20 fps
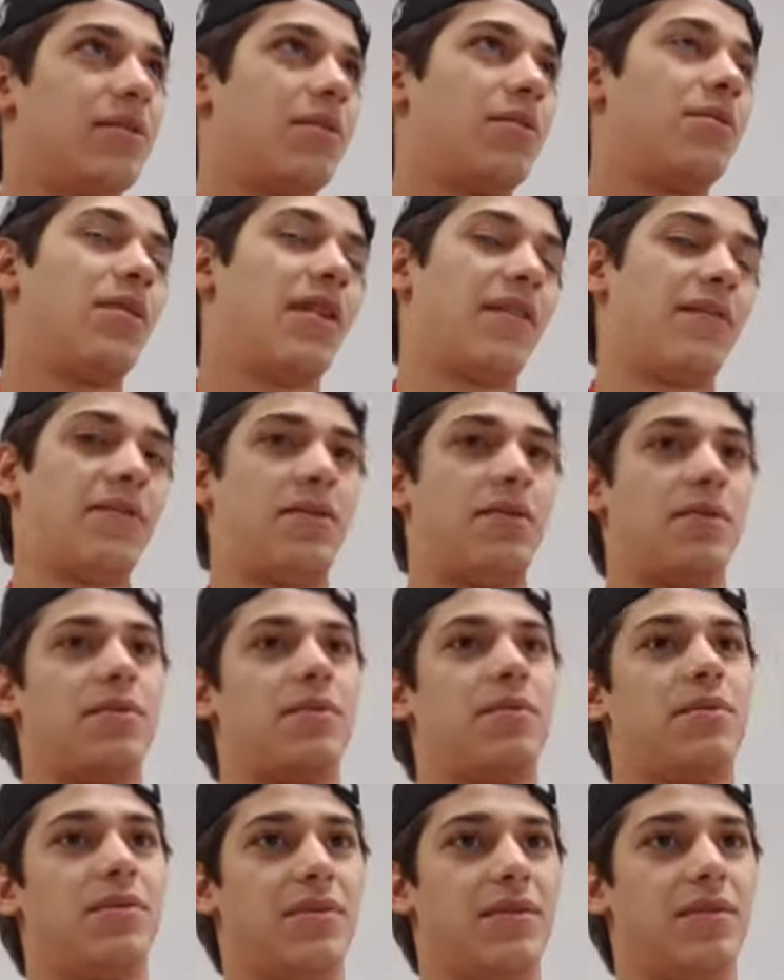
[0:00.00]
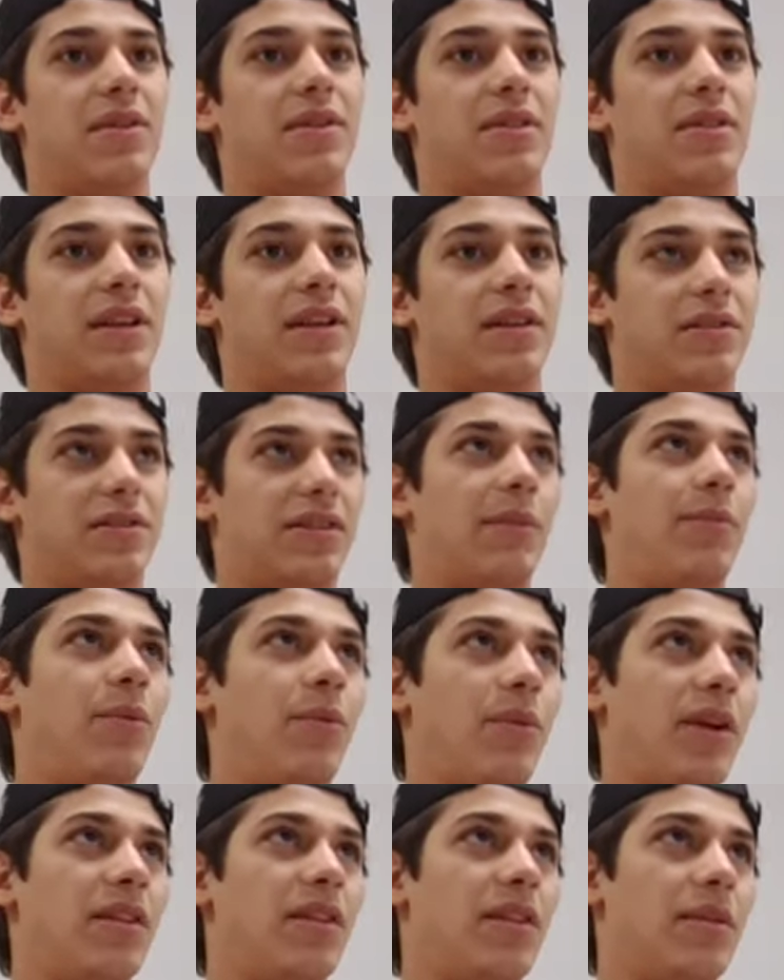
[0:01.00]
So you have to like
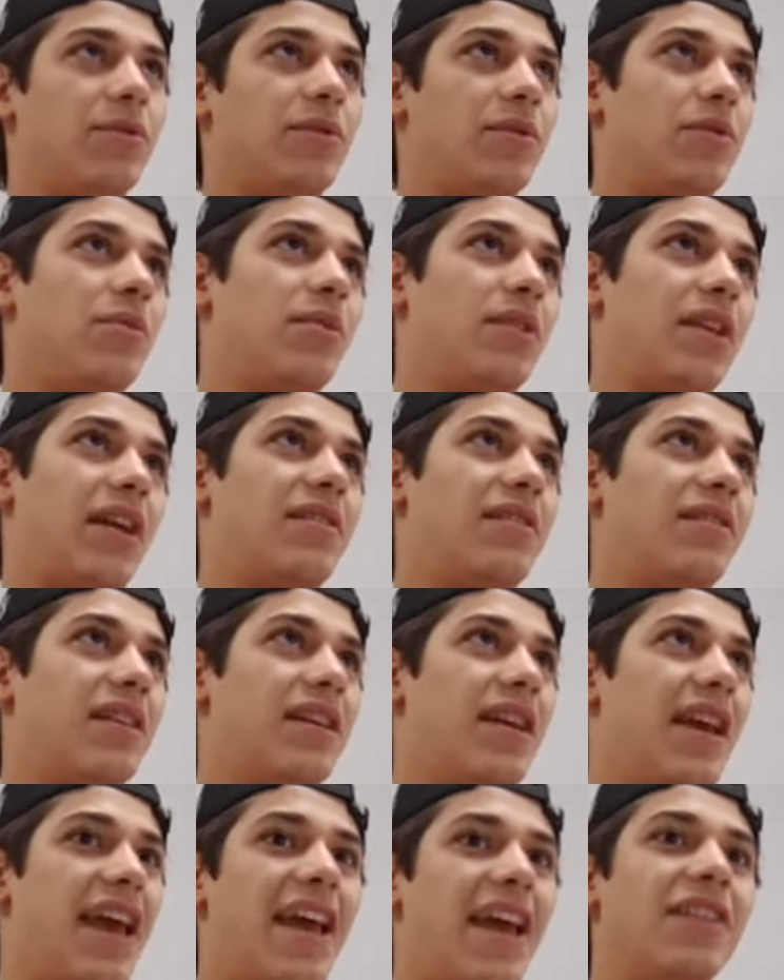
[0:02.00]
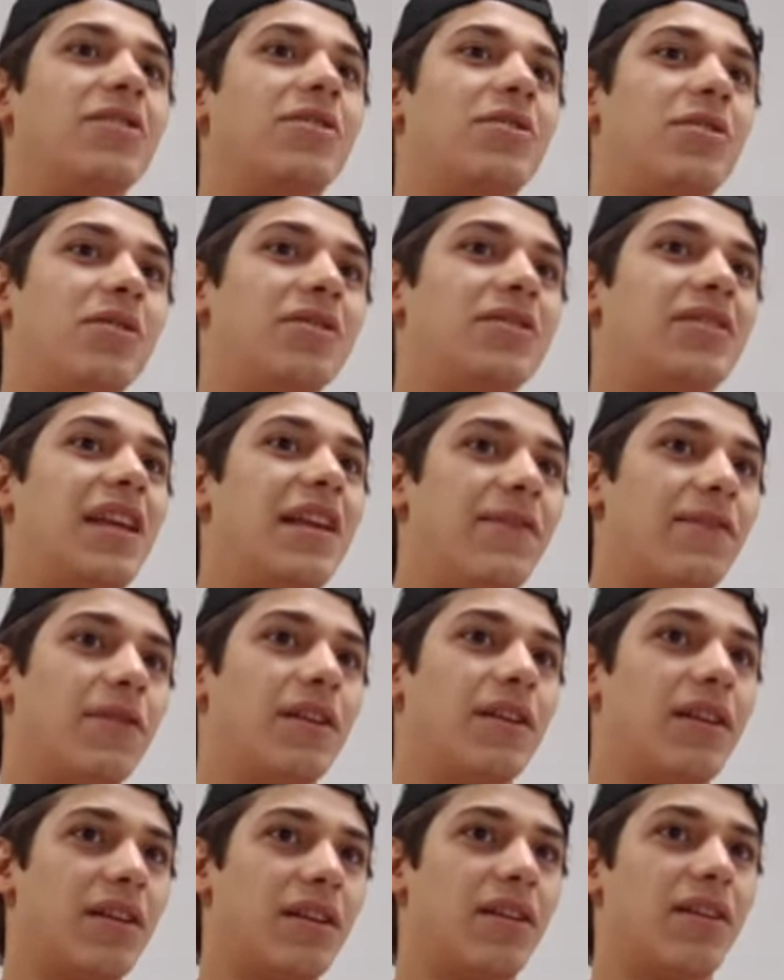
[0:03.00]
separate them so you can enter
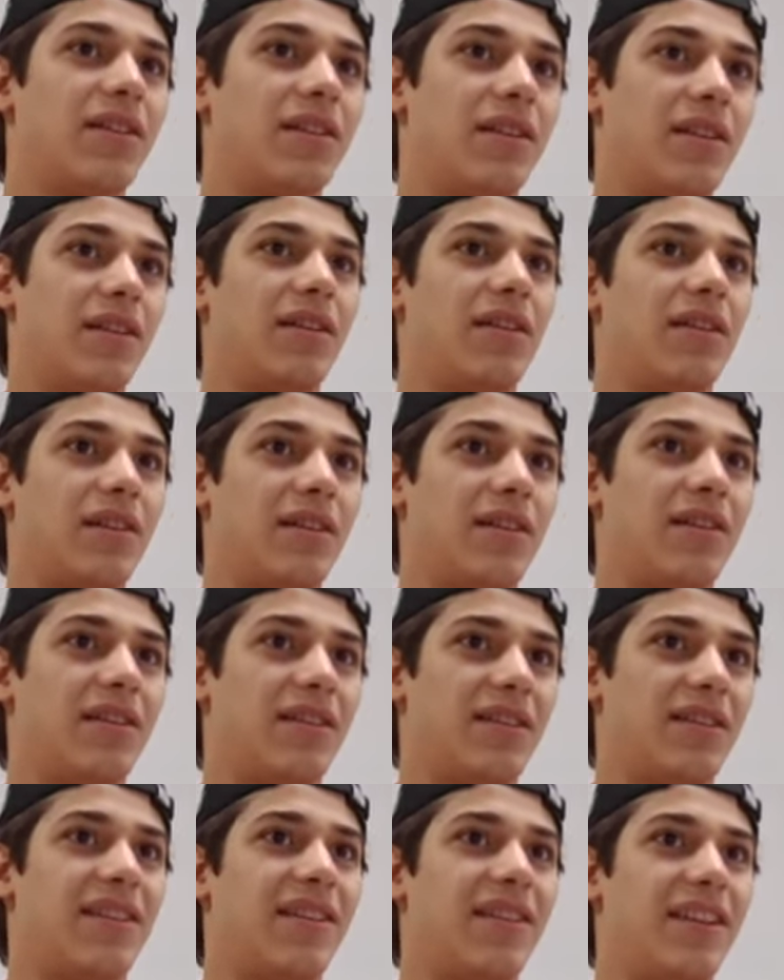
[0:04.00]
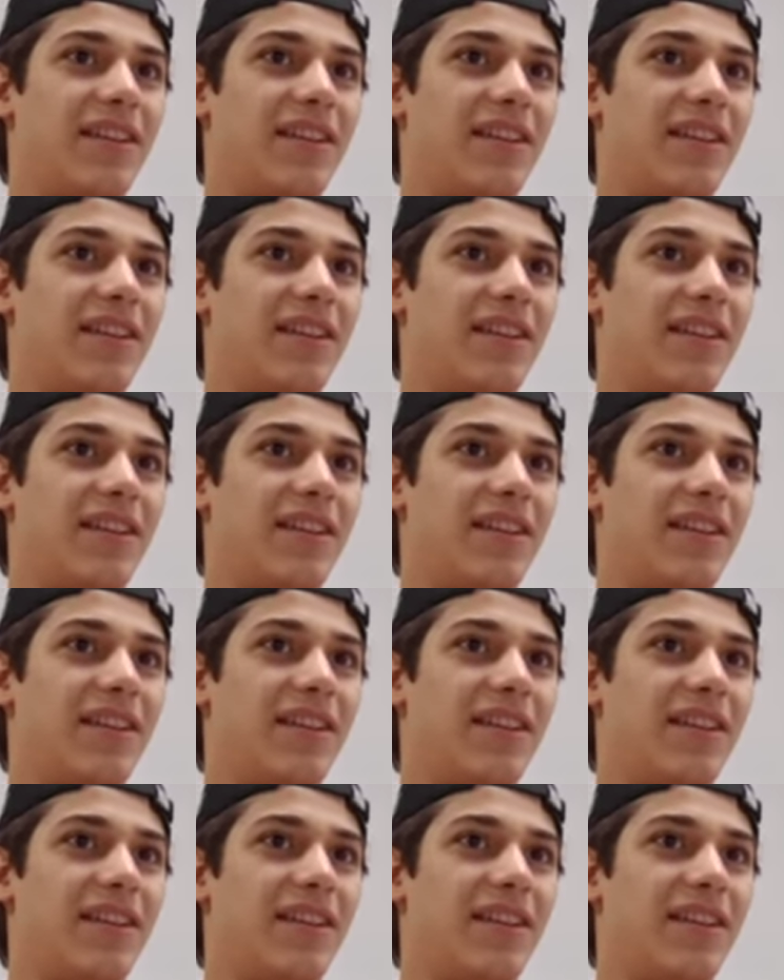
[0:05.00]
safely the